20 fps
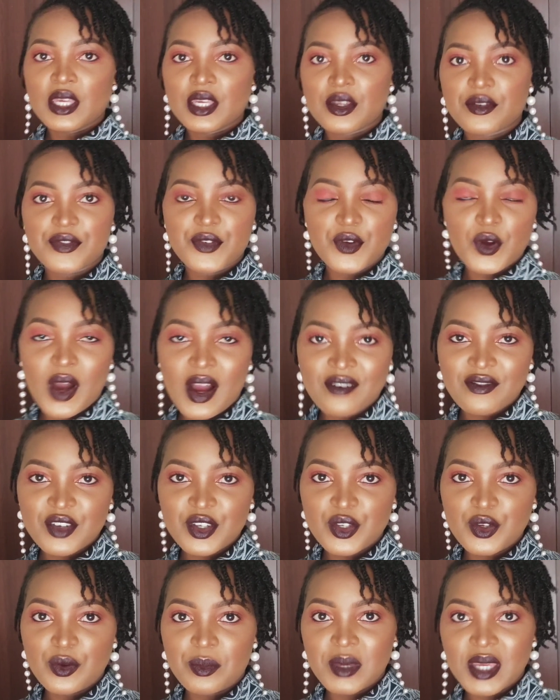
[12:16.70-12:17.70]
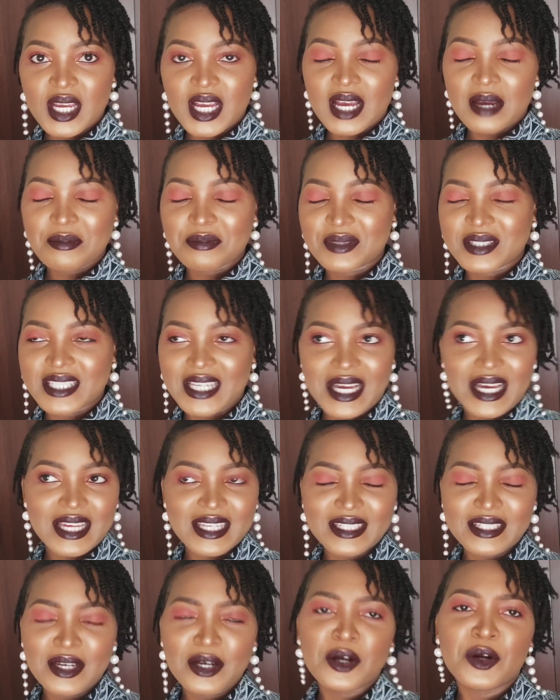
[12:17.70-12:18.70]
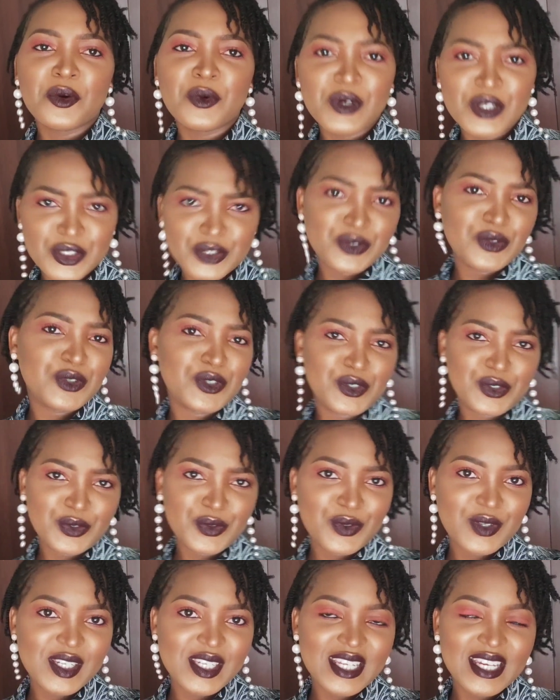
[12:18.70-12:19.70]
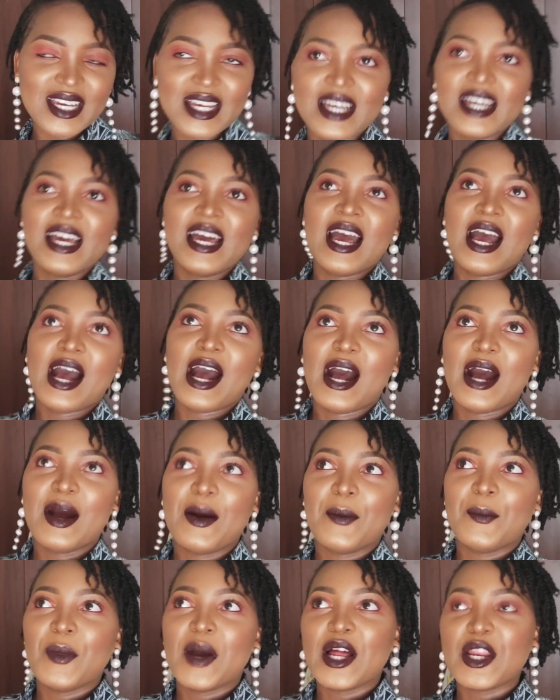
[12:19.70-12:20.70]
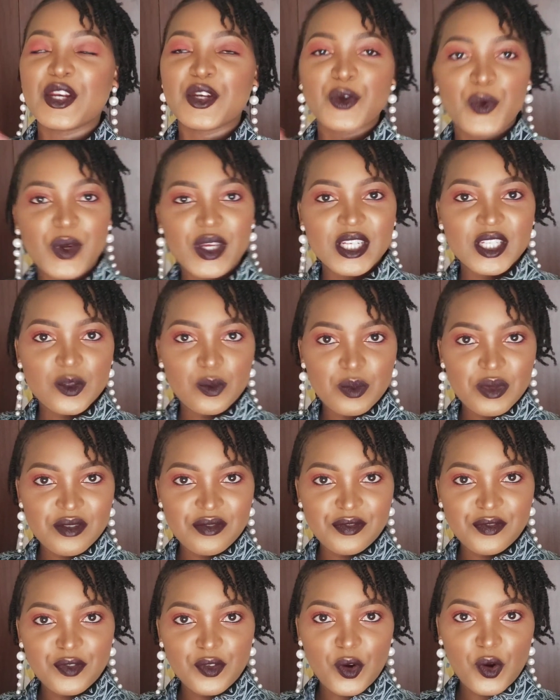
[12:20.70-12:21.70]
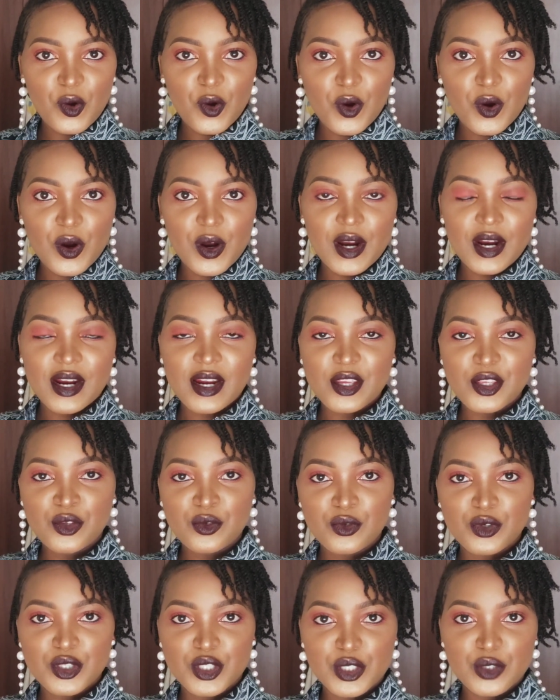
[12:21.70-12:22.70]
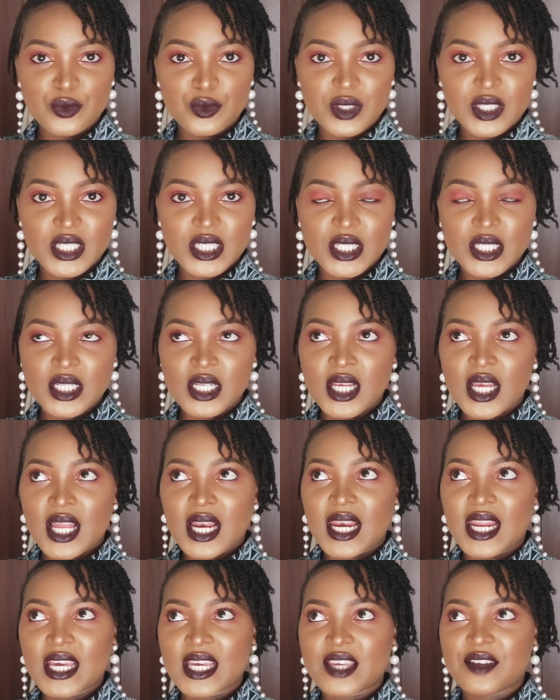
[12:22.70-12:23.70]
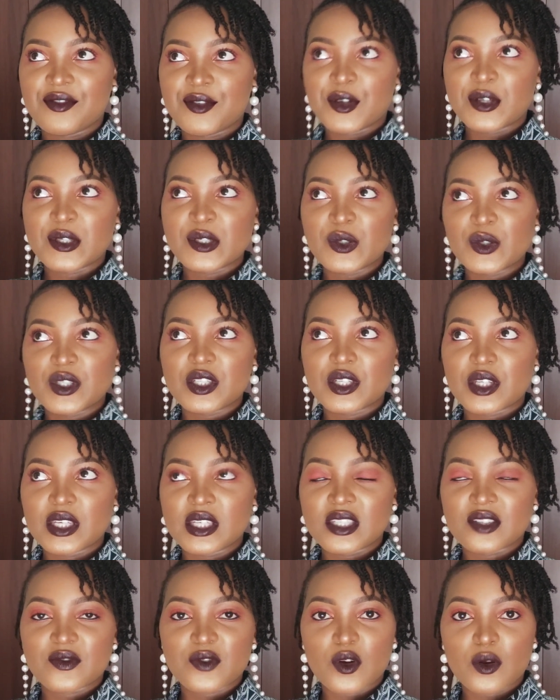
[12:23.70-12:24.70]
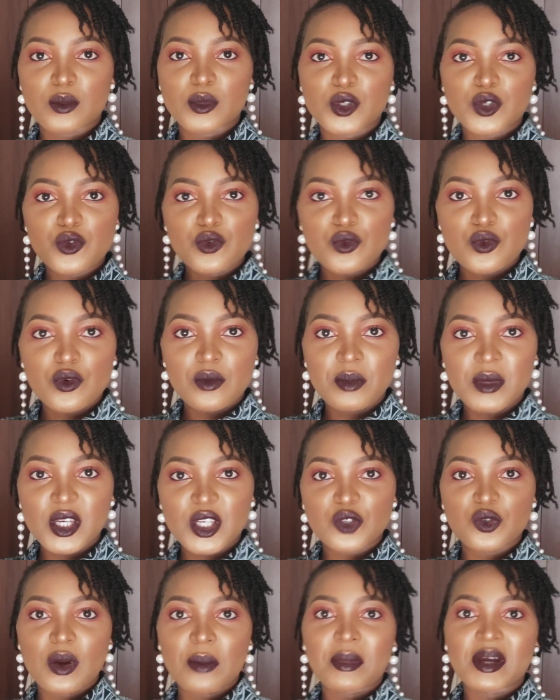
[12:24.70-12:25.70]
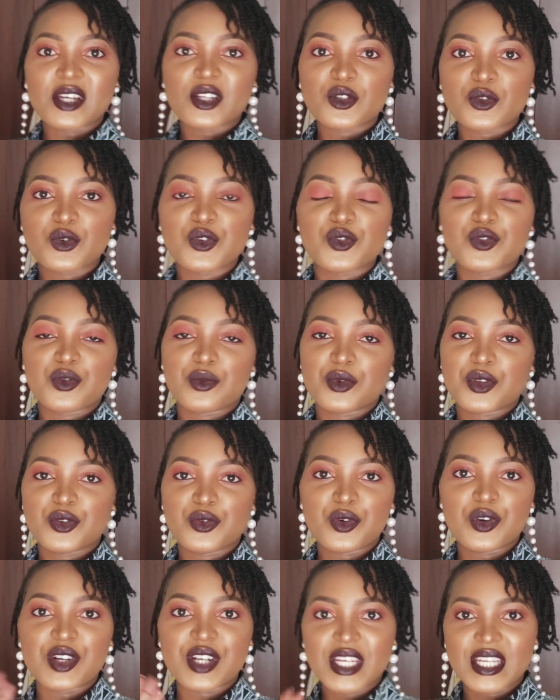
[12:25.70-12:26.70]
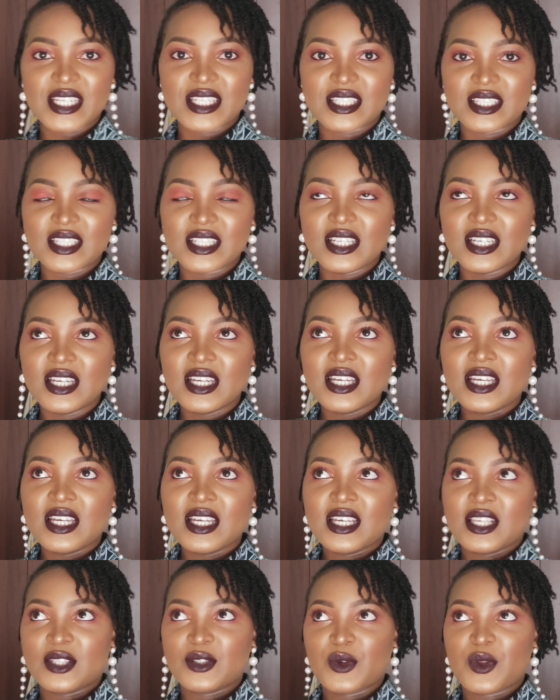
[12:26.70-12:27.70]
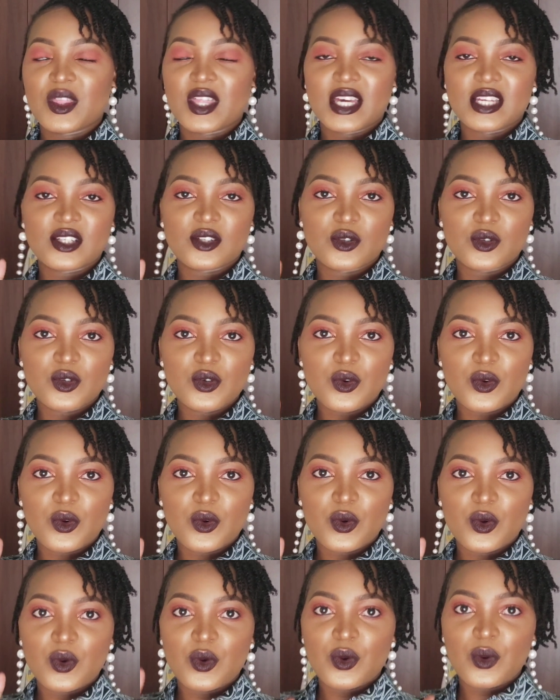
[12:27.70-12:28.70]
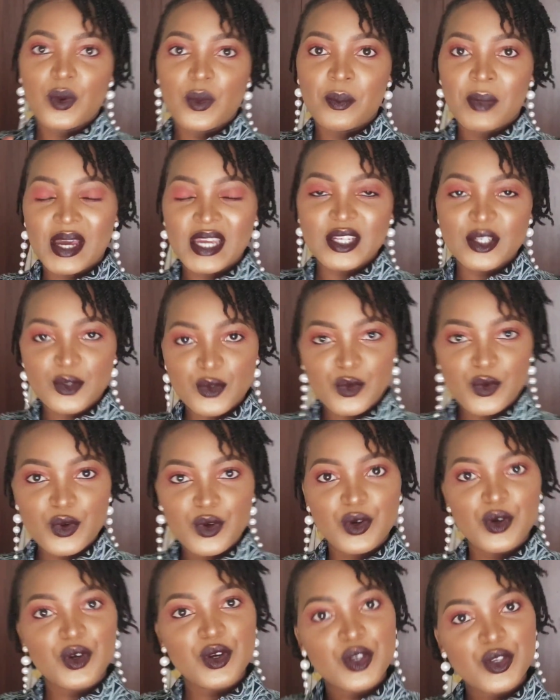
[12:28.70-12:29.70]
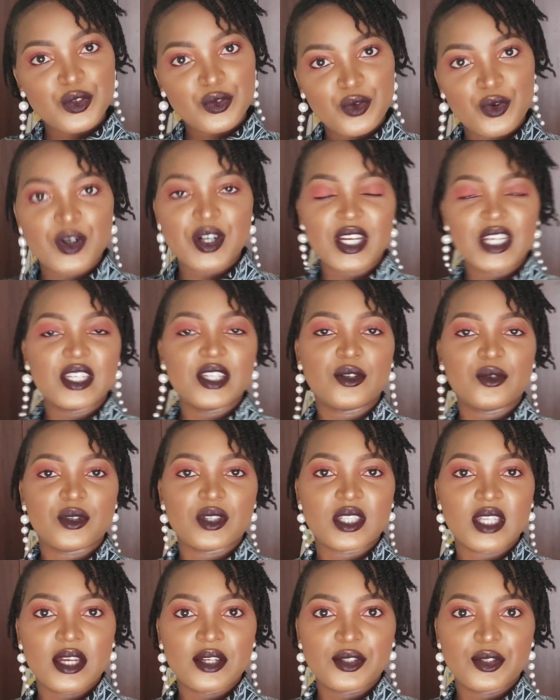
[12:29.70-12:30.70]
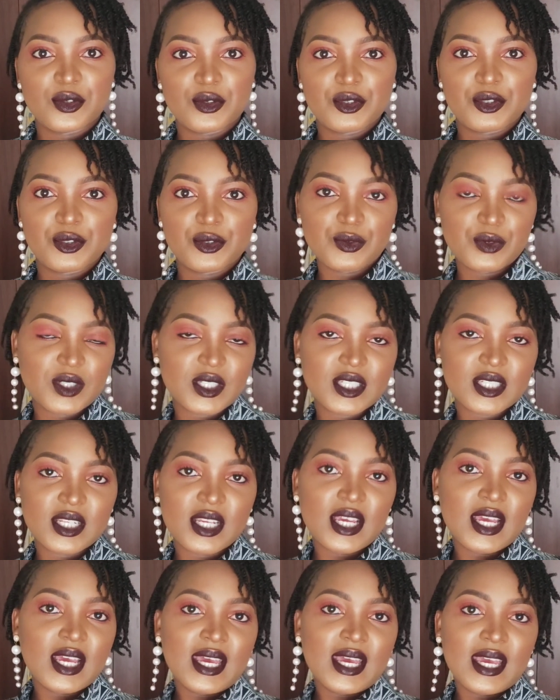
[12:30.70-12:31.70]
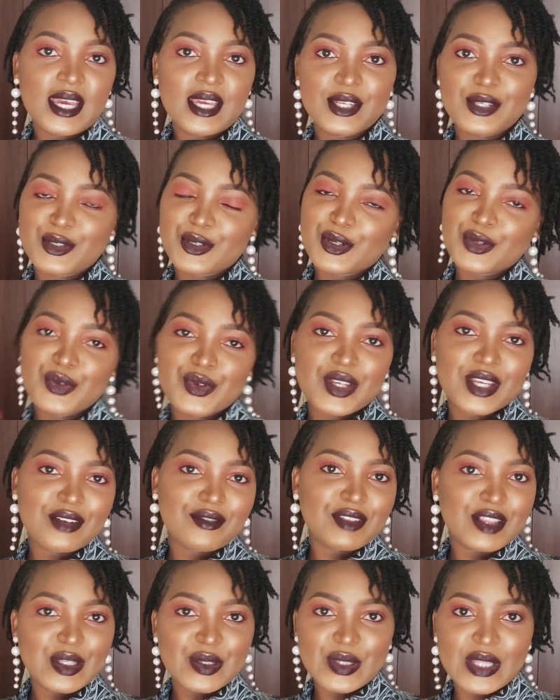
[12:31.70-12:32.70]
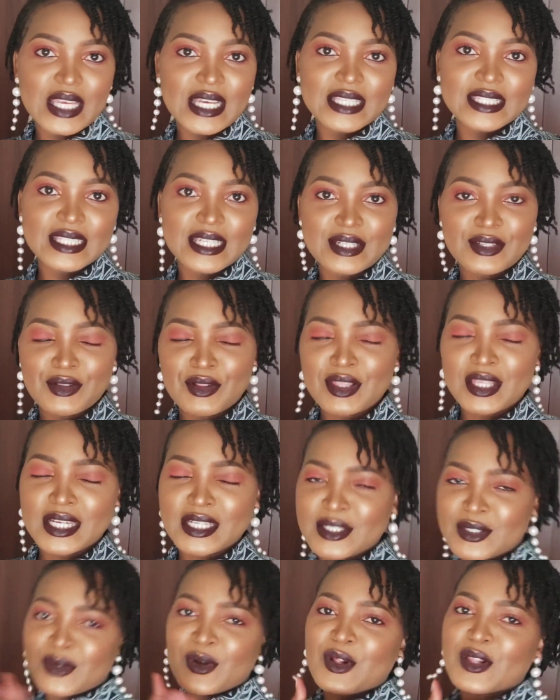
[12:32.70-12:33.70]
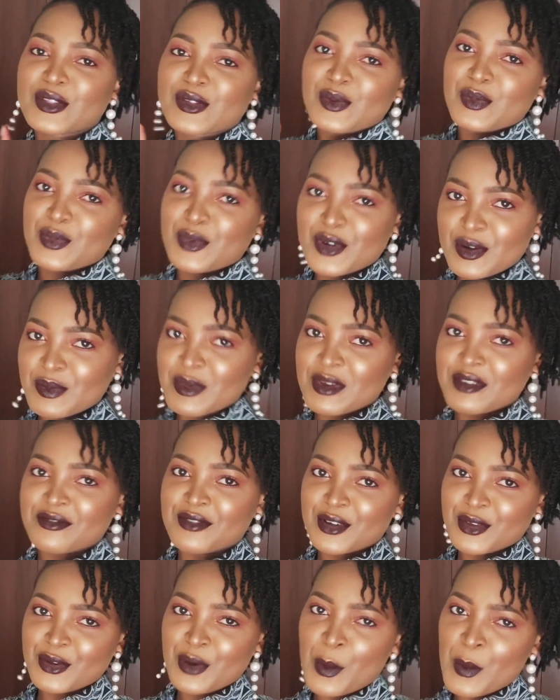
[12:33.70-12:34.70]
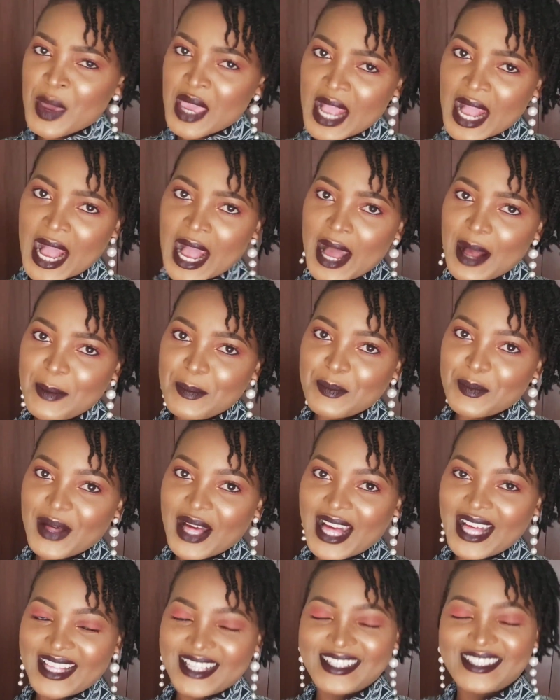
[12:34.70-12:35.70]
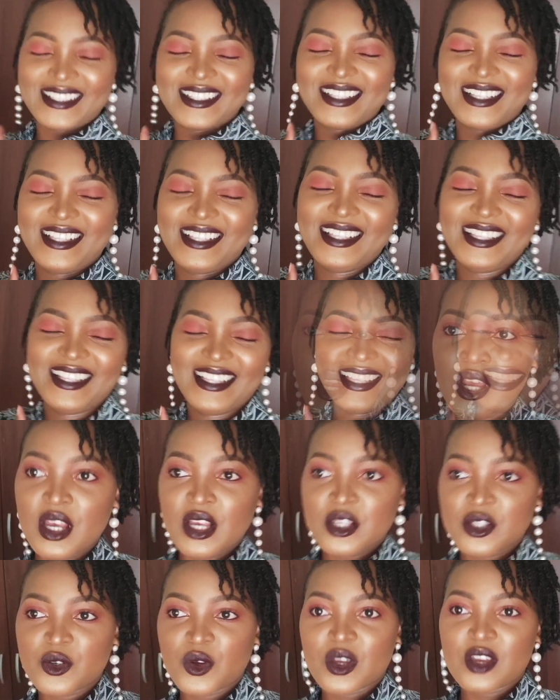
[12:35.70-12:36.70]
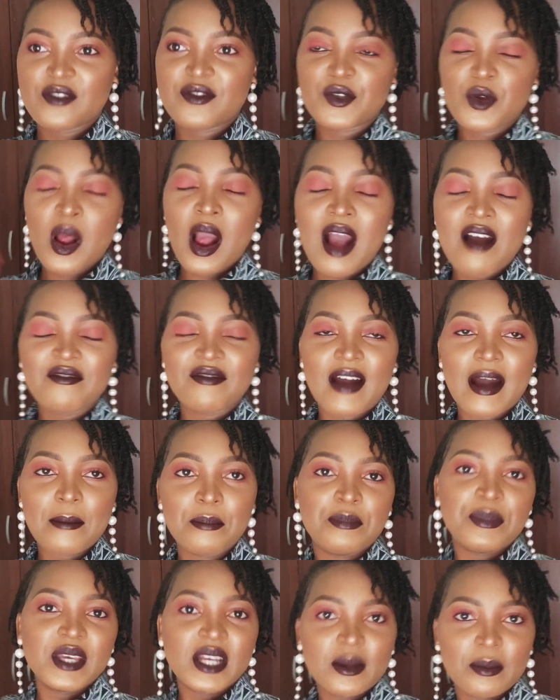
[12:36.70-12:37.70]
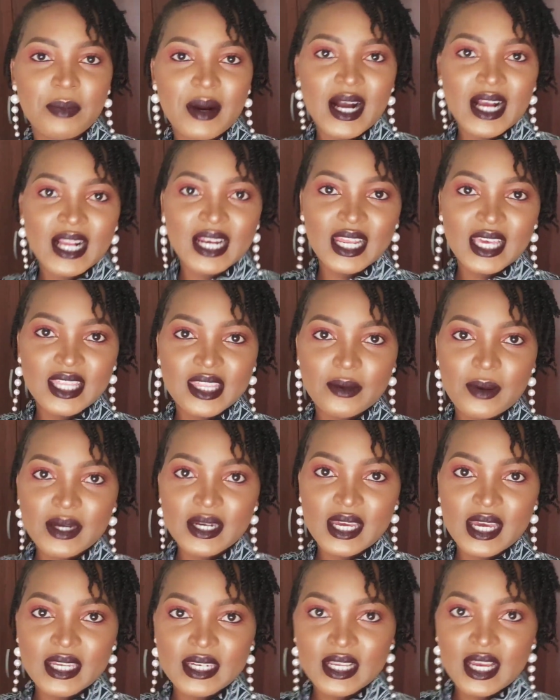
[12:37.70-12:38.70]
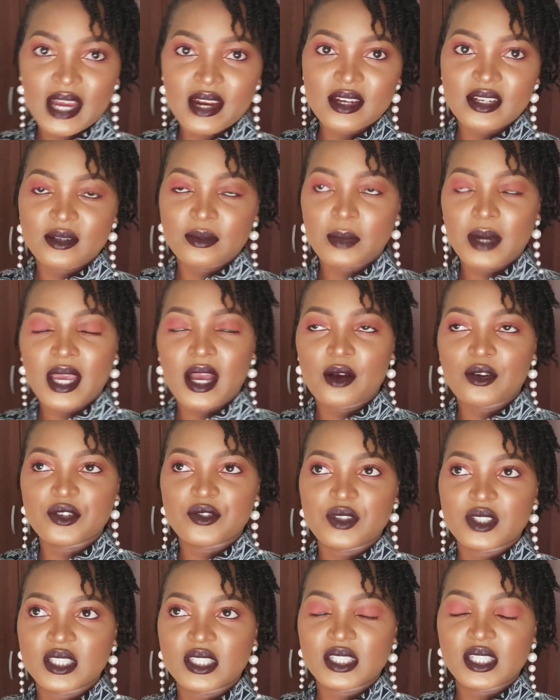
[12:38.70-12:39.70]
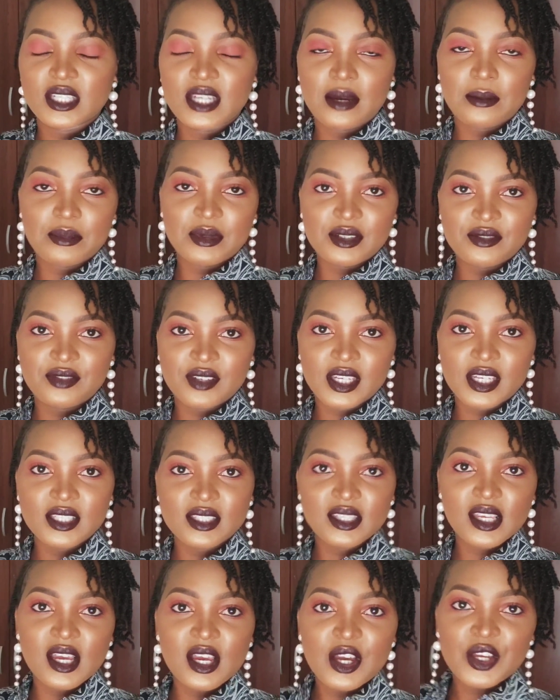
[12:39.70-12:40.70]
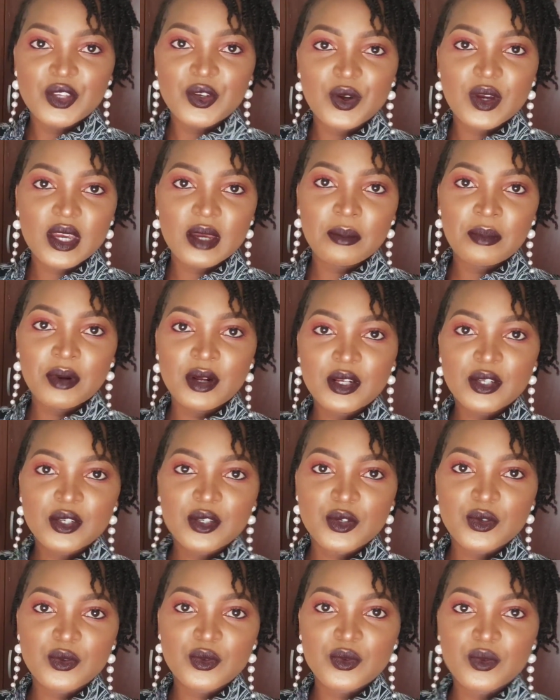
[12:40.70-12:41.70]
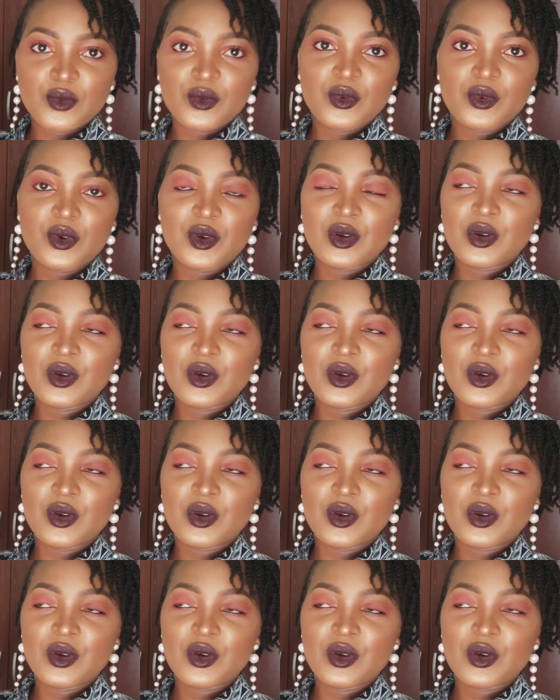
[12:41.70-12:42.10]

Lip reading: If you're having your makeup done, which you should, do it before your shoot. Like if your shoot is from 2, make sure by 2 you're ready, so that you know by 2 you're ready to start your shoot and you're looking flawless and all that. So also book me for your makeup. So if you have a big bag like the one I had carried my outfits in a briefcase, you're able to